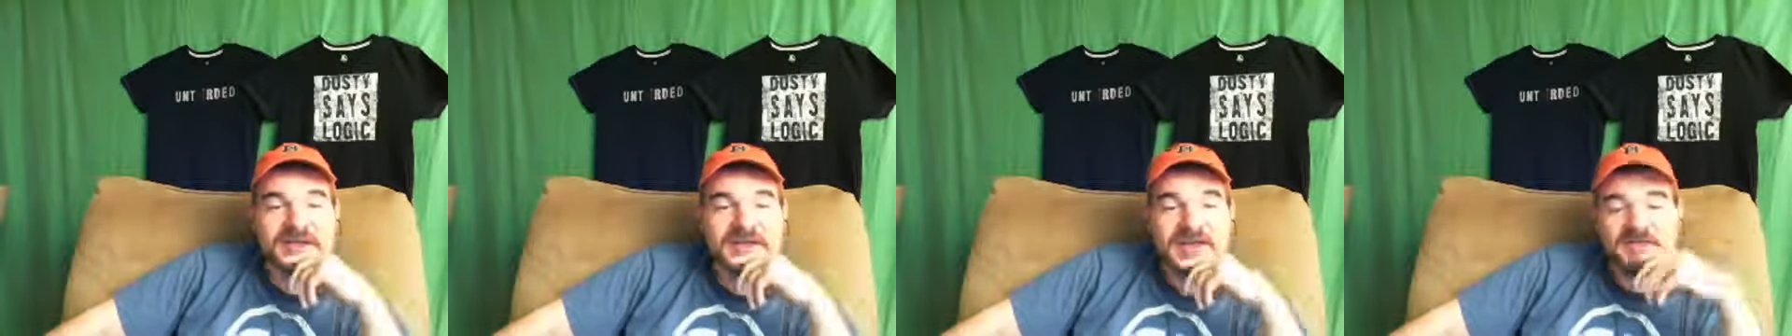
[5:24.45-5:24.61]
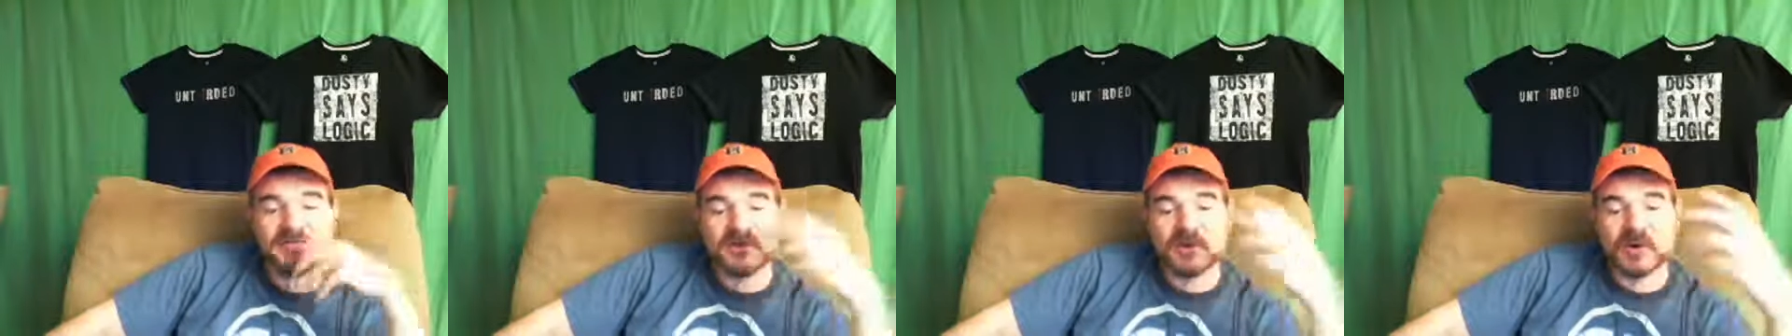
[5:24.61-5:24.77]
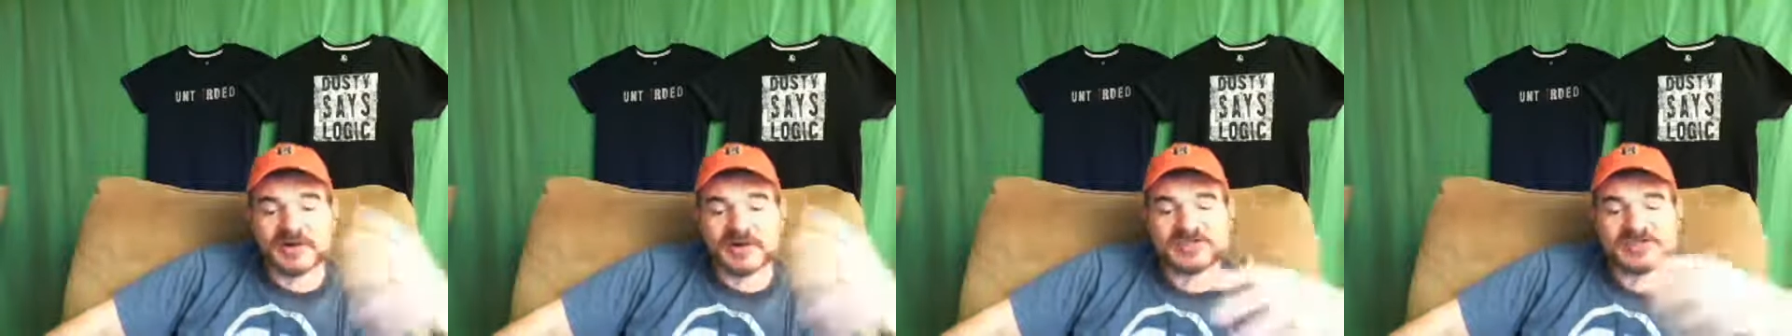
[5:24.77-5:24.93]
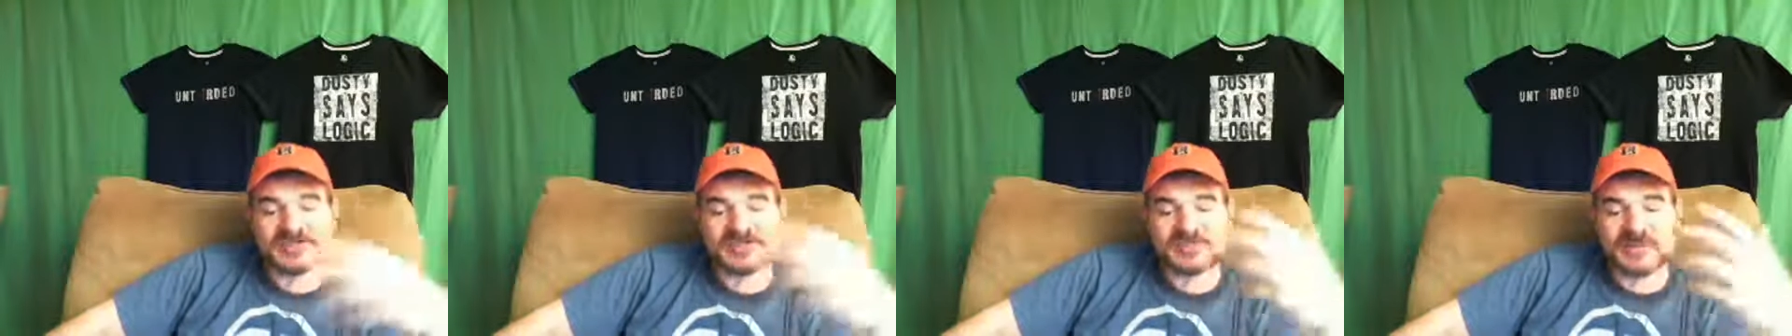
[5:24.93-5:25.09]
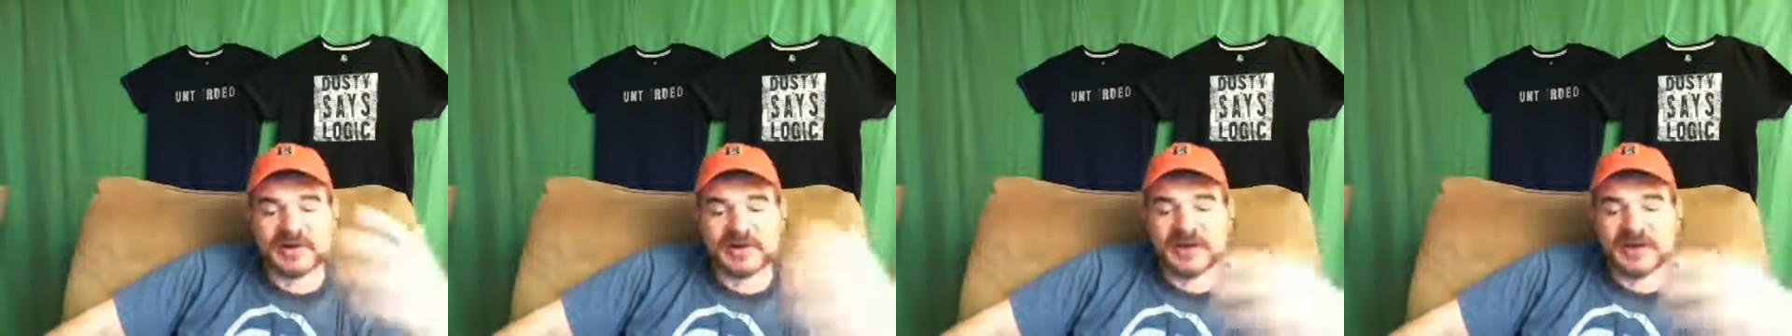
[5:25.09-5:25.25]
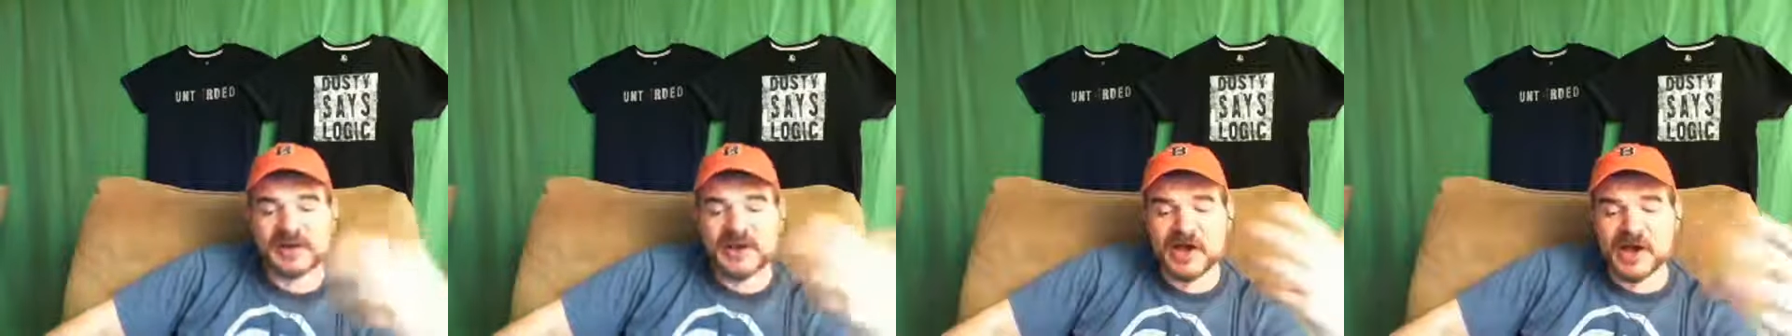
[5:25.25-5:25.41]
And if you question
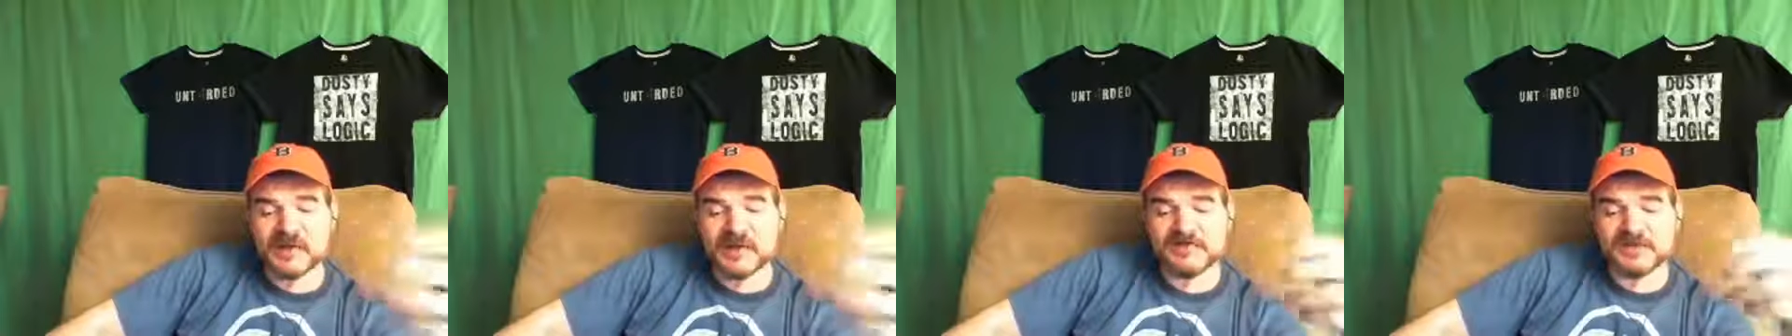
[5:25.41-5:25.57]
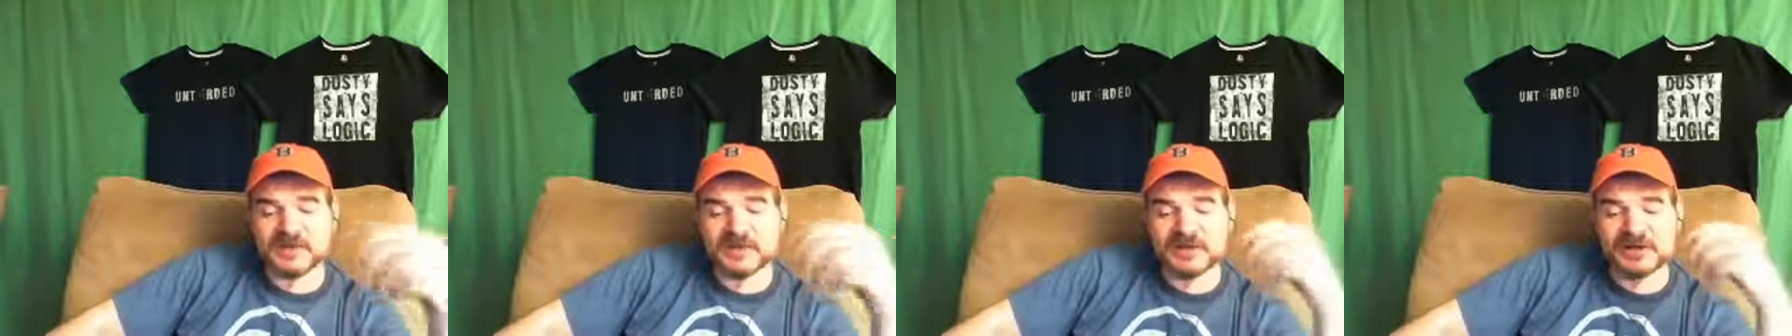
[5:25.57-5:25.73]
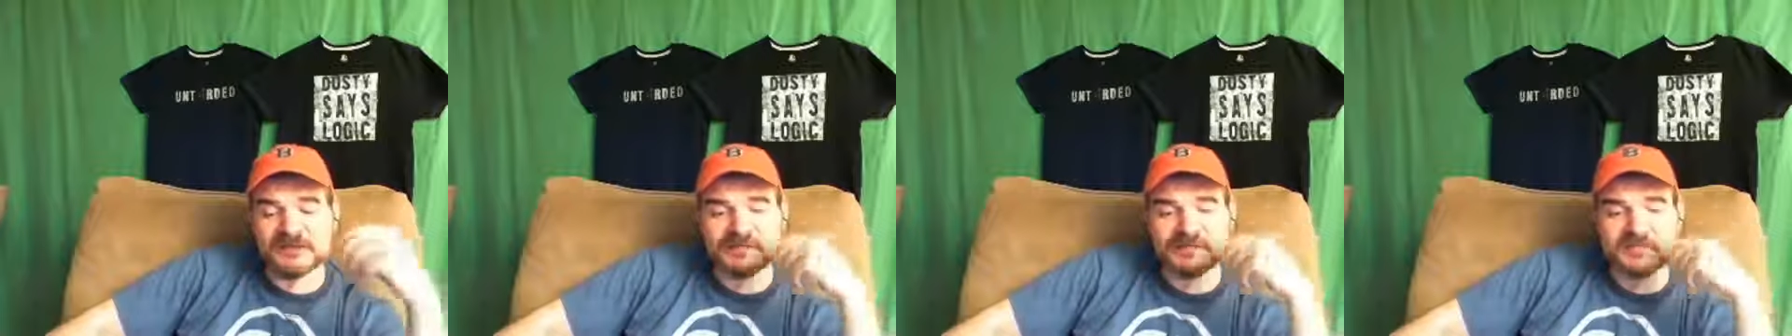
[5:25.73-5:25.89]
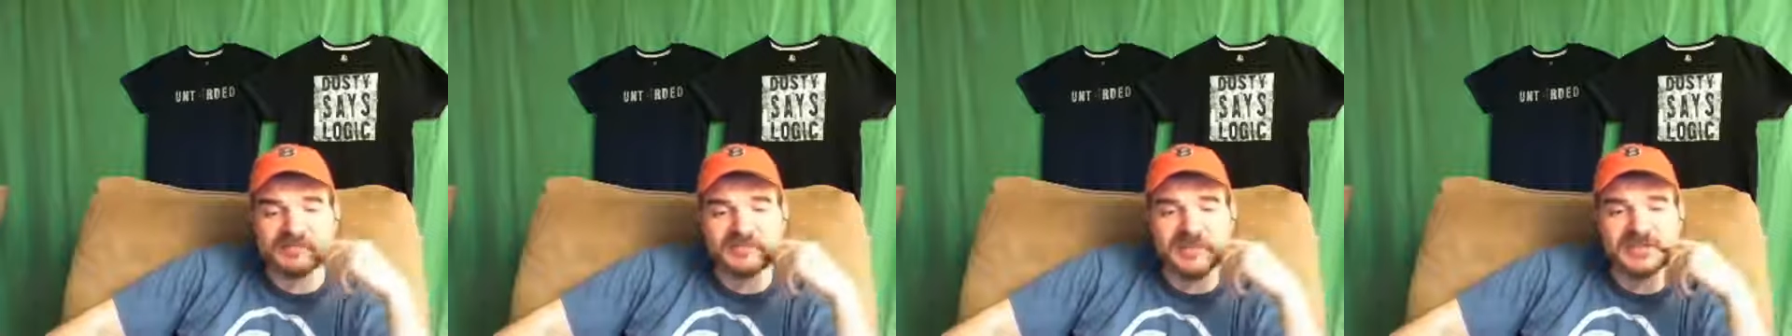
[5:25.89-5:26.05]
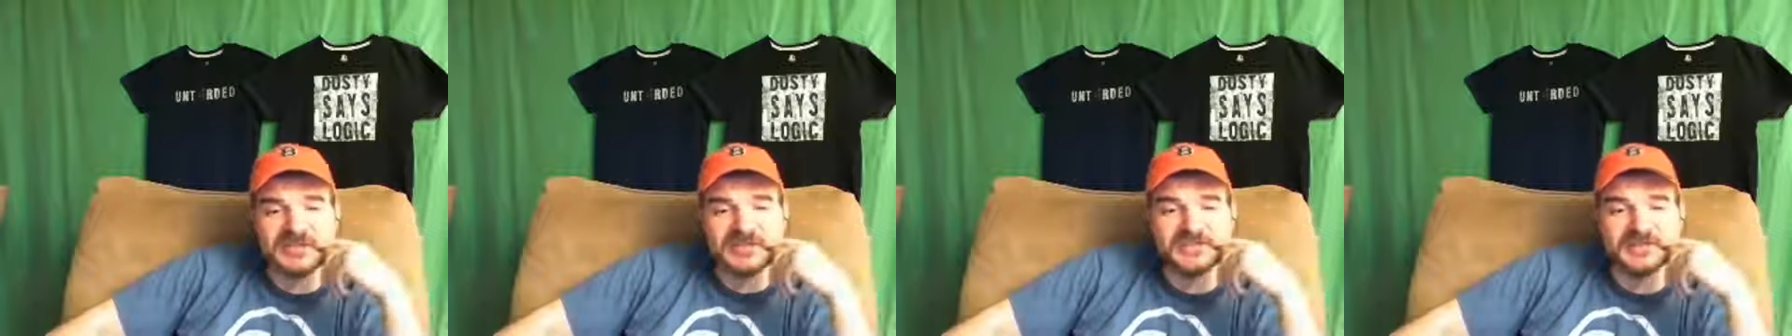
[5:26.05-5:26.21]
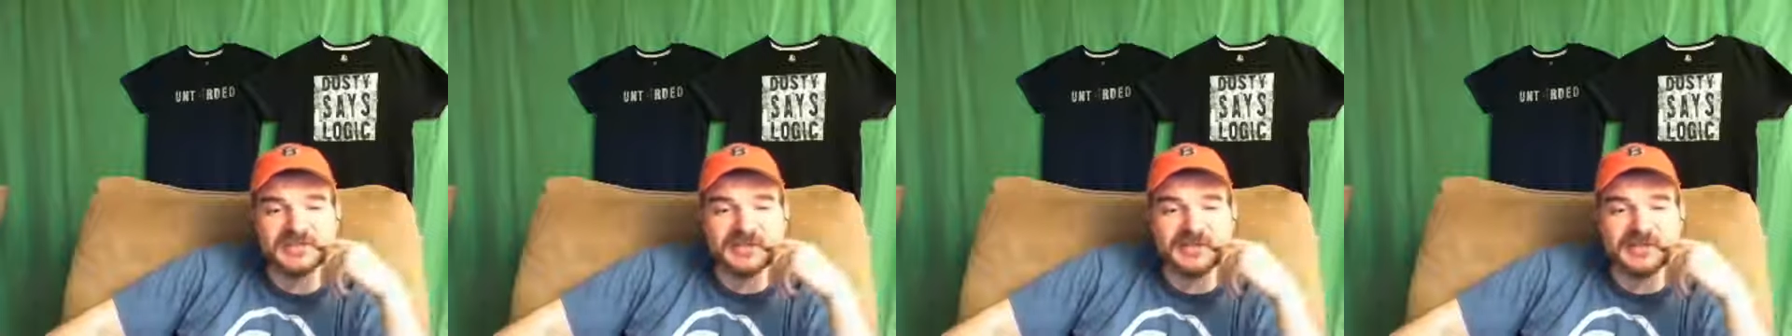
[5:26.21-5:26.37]
somebody enough, you could
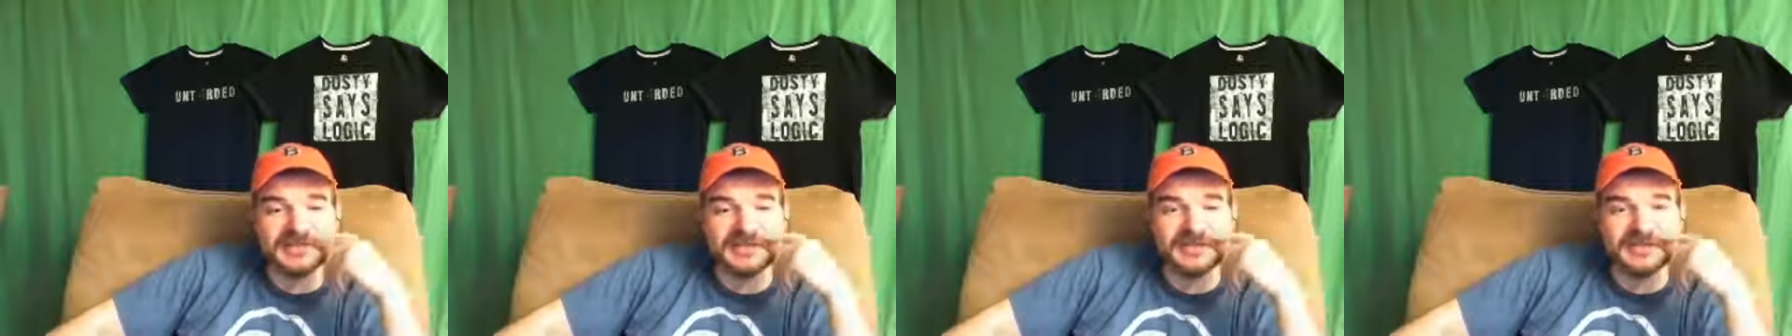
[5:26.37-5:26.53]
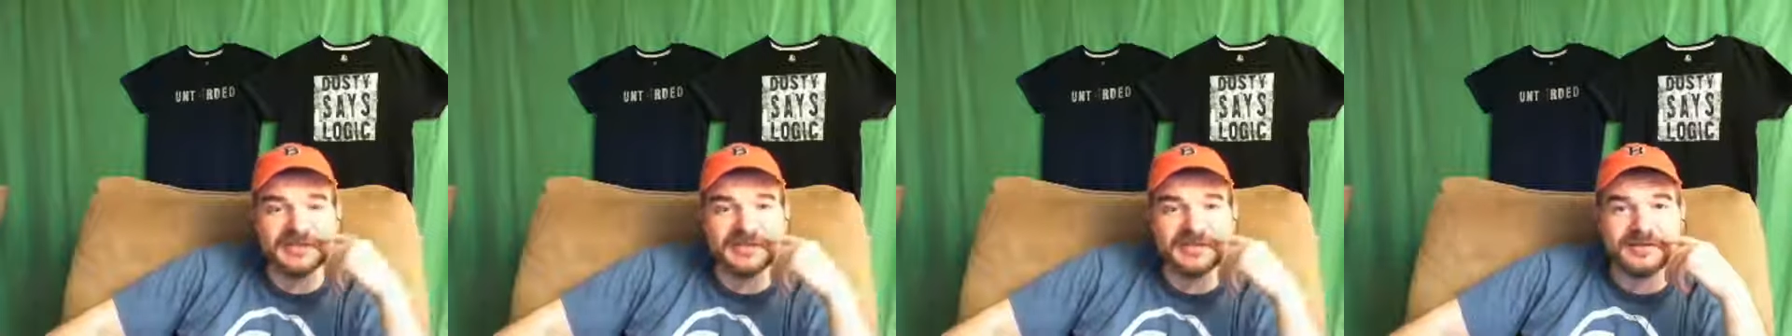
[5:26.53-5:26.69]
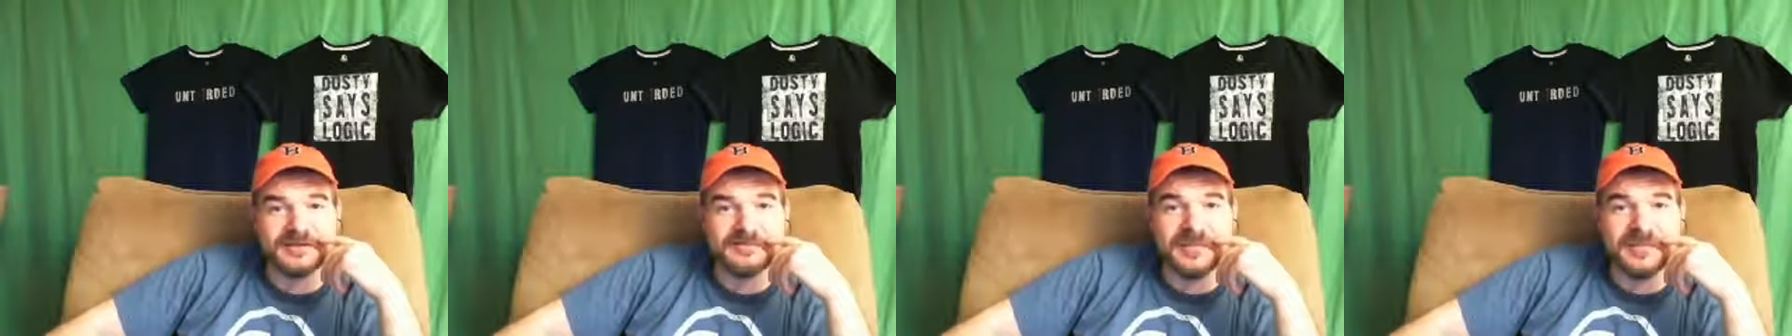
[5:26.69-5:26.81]
eventually